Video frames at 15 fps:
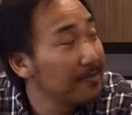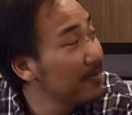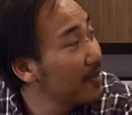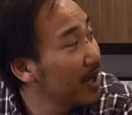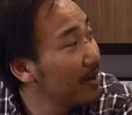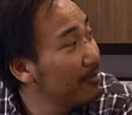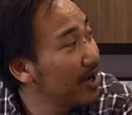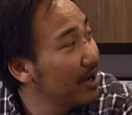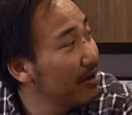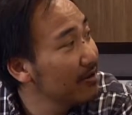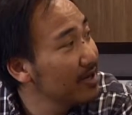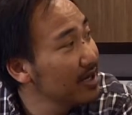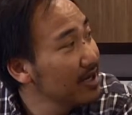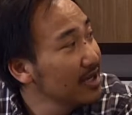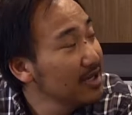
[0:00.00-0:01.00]

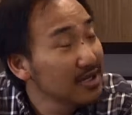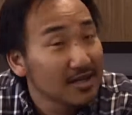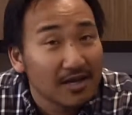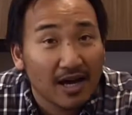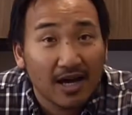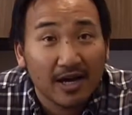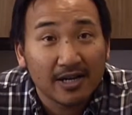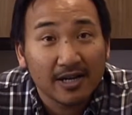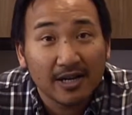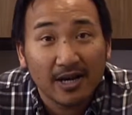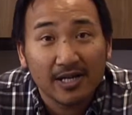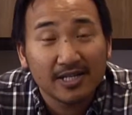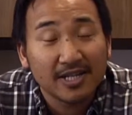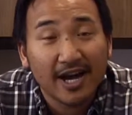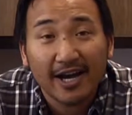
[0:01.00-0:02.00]
about
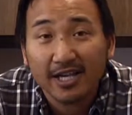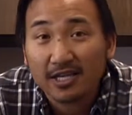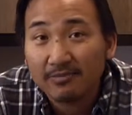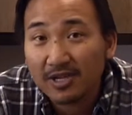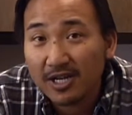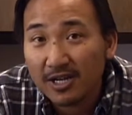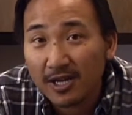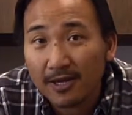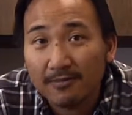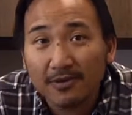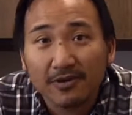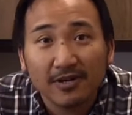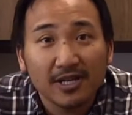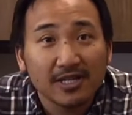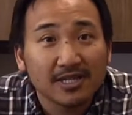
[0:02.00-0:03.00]
undocumented
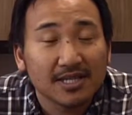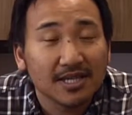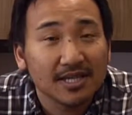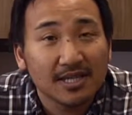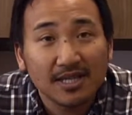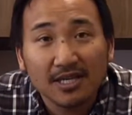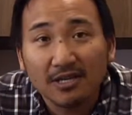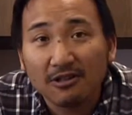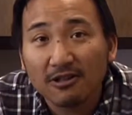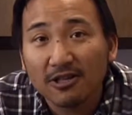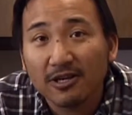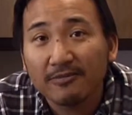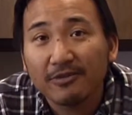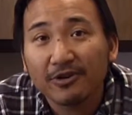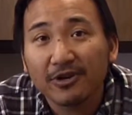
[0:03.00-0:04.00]
immigrants, illegal
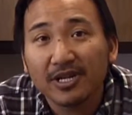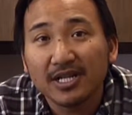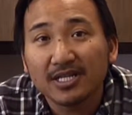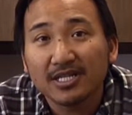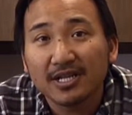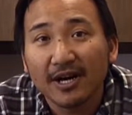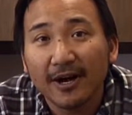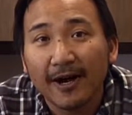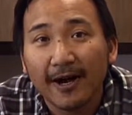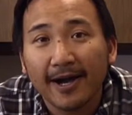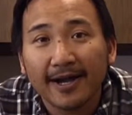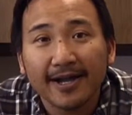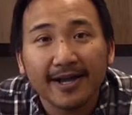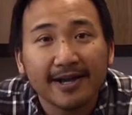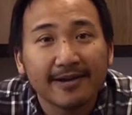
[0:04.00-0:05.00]
immigrants
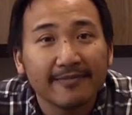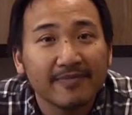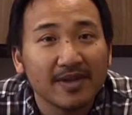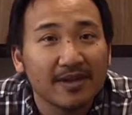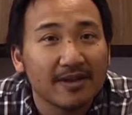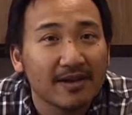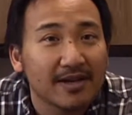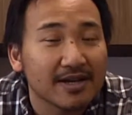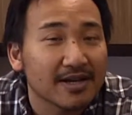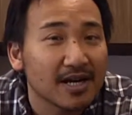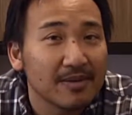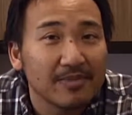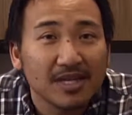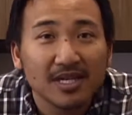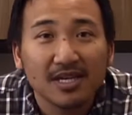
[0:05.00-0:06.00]

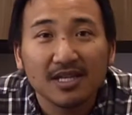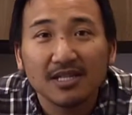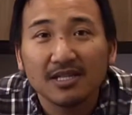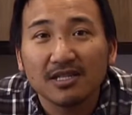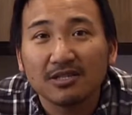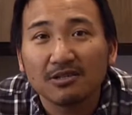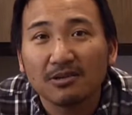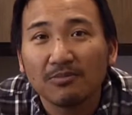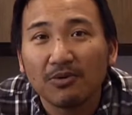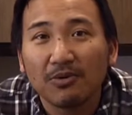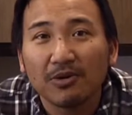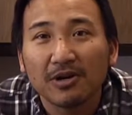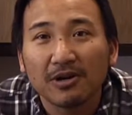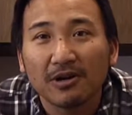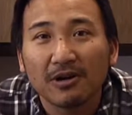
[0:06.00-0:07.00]
coming into the
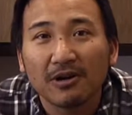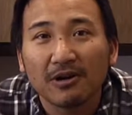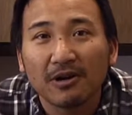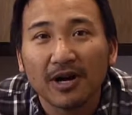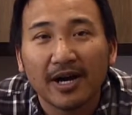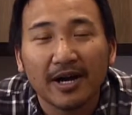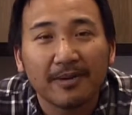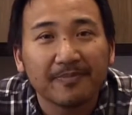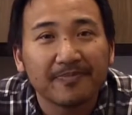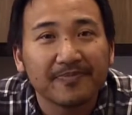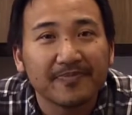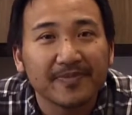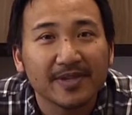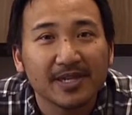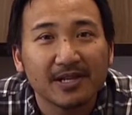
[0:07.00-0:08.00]
border,
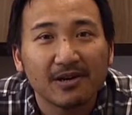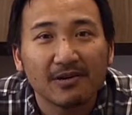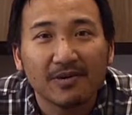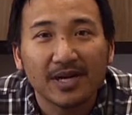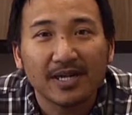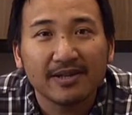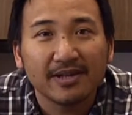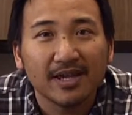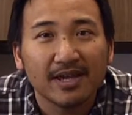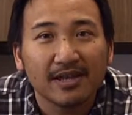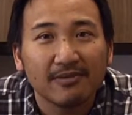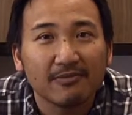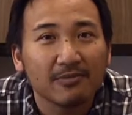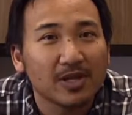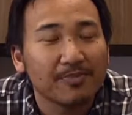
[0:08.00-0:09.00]

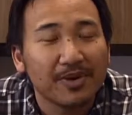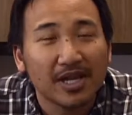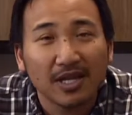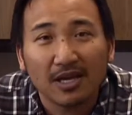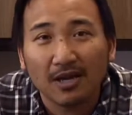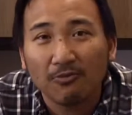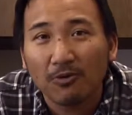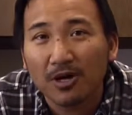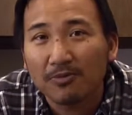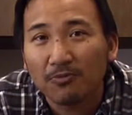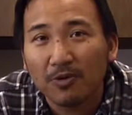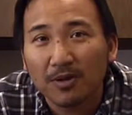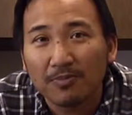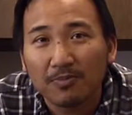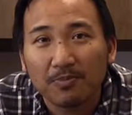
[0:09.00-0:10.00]
and depending on
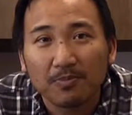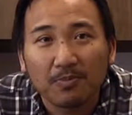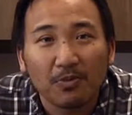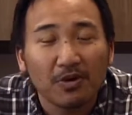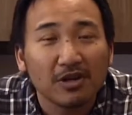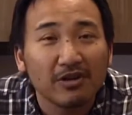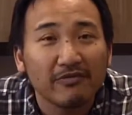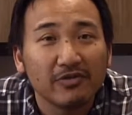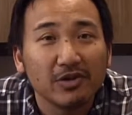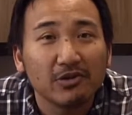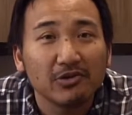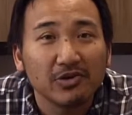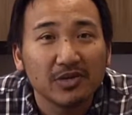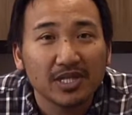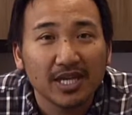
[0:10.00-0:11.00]
what point of
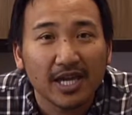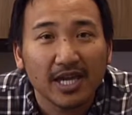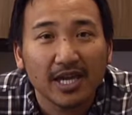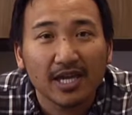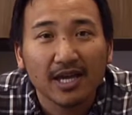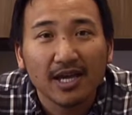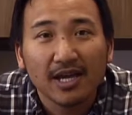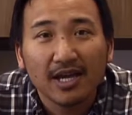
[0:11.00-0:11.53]
view you take,